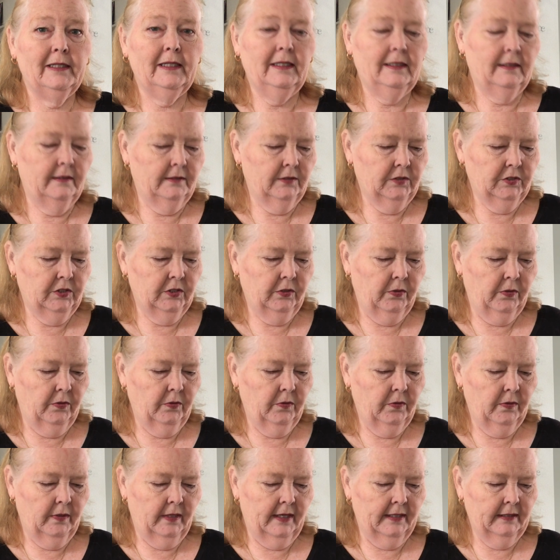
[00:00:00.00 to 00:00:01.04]
is,
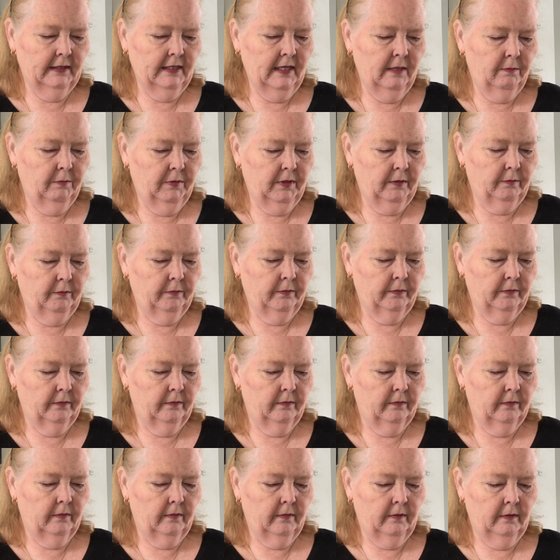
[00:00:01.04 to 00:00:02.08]
so I keep them
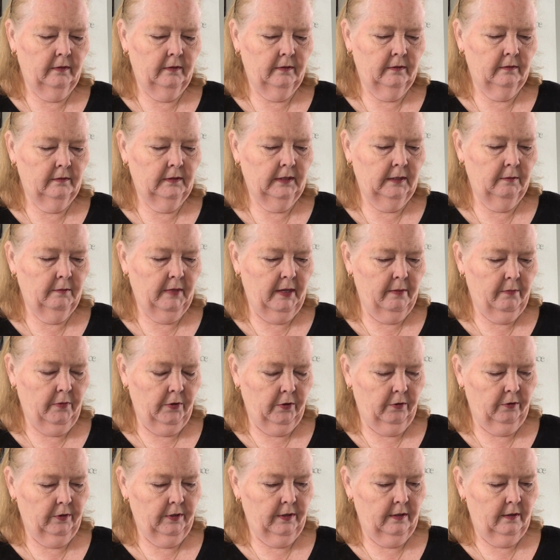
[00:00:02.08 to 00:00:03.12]
done by
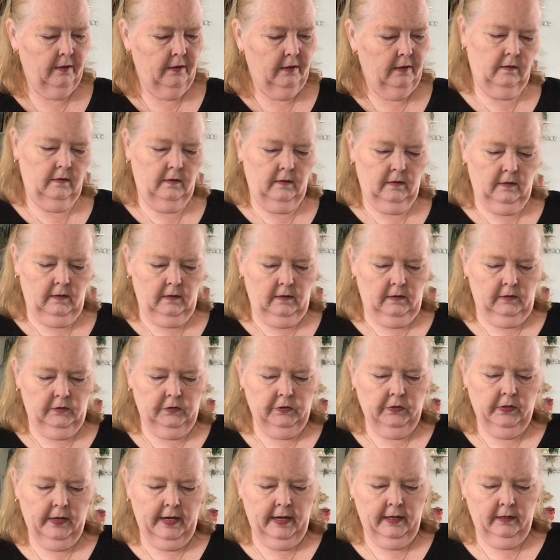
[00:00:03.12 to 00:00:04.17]
both.
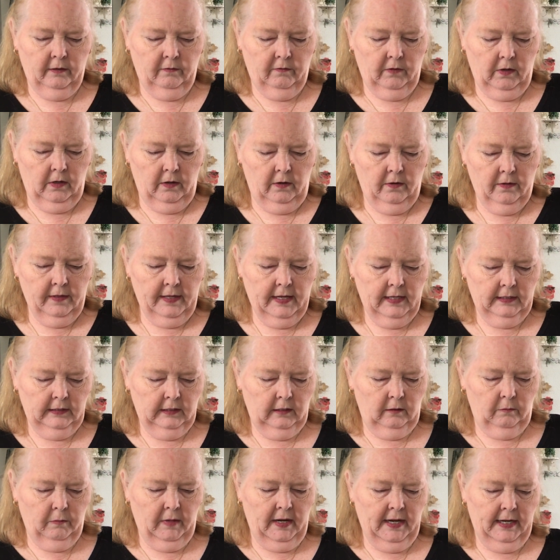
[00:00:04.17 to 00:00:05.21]
So out of all that
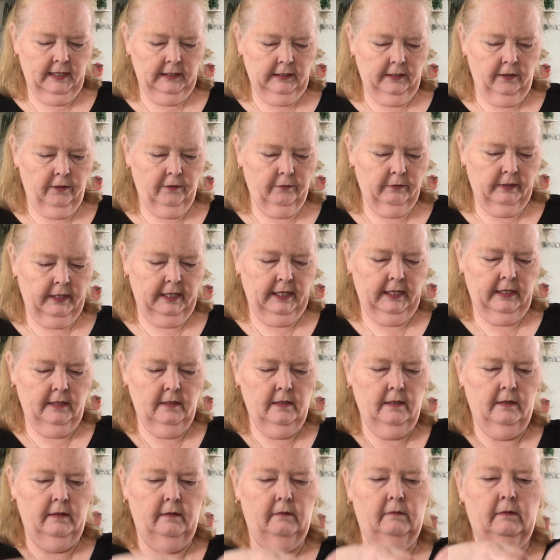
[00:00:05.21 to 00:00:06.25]
little pile of thread,
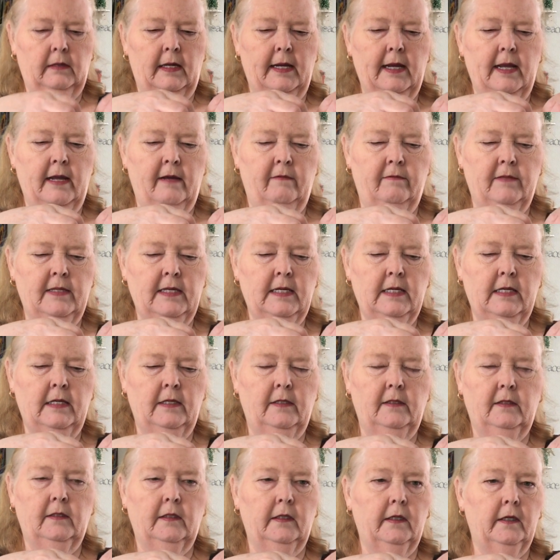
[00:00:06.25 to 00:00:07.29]
I have
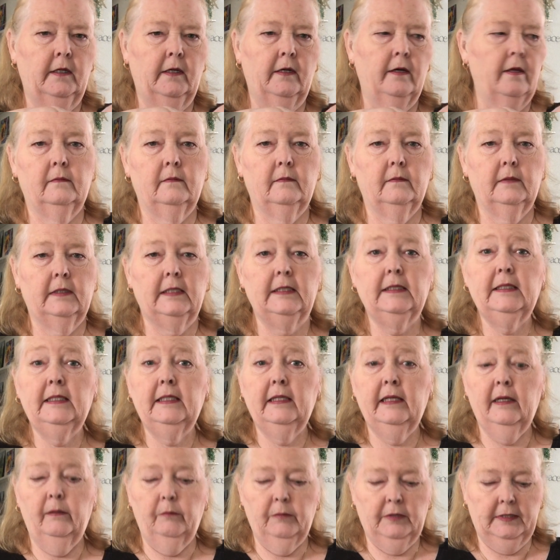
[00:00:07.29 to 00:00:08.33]
these that are the
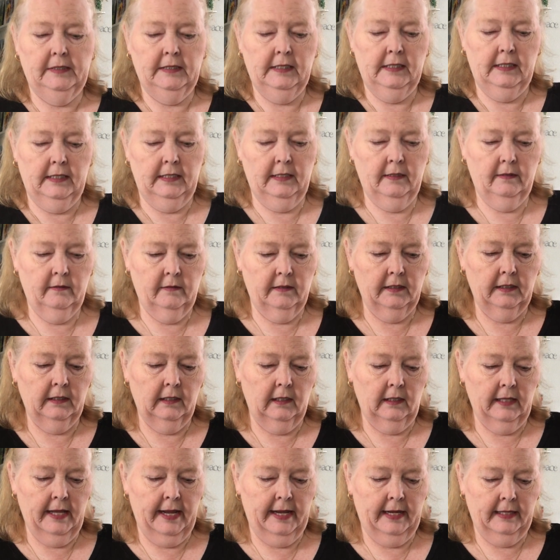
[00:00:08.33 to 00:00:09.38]
DMC that
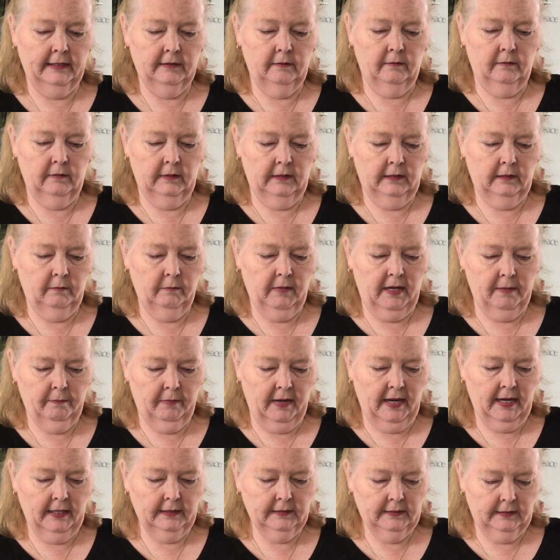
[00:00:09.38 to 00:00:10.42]
I'll add in my
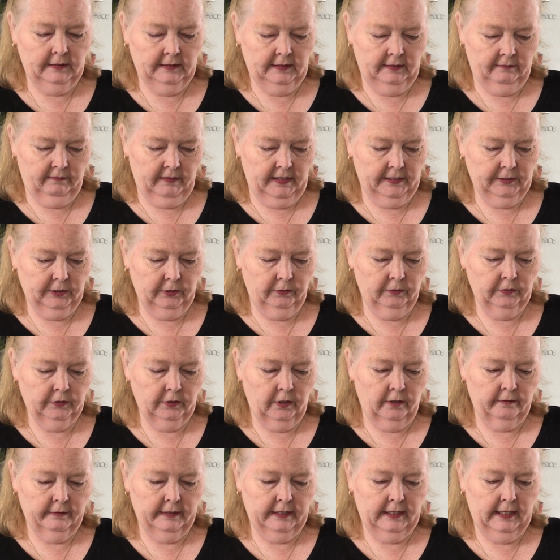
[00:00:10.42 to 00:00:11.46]
boxes if I don't
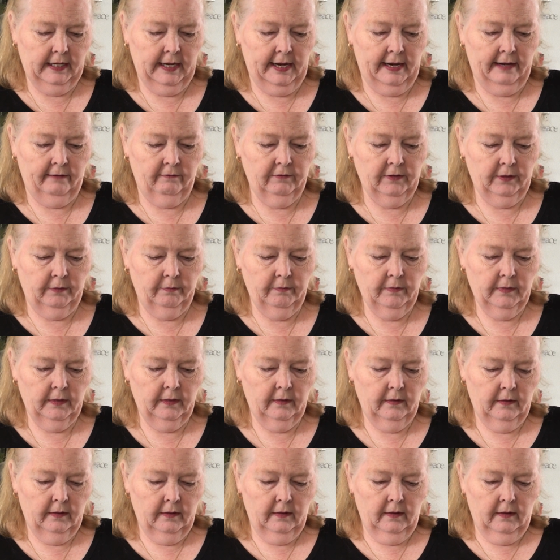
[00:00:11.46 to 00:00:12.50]
already have them.
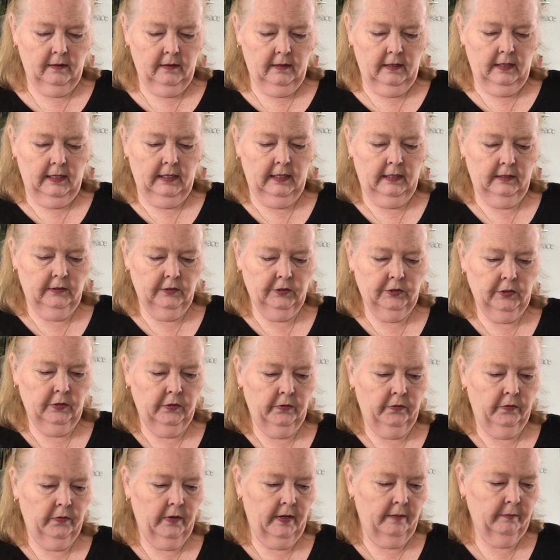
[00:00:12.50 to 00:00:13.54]
And
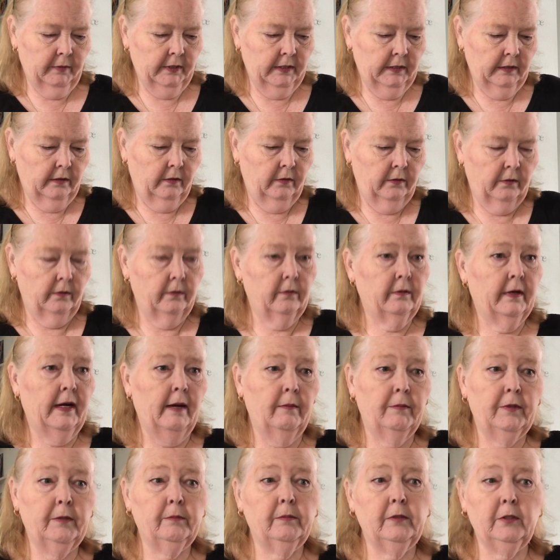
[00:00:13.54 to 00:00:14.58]
so I'm going to go
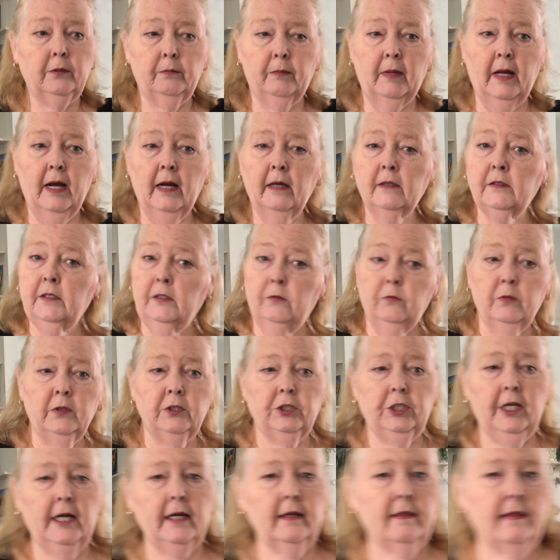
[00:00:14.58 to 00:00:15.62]
grab the blue box and we'll
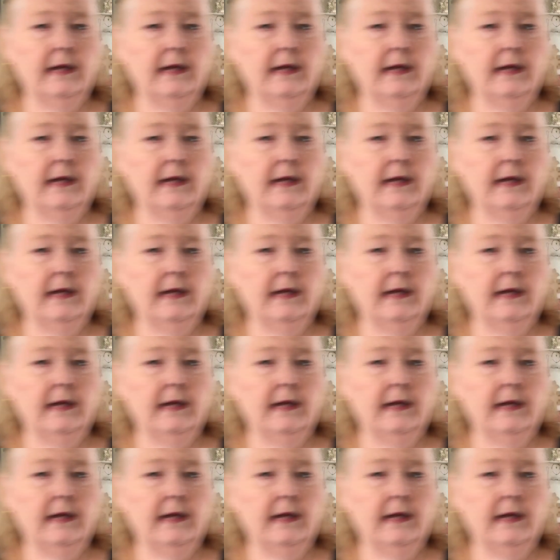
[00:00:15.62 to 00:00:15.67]
check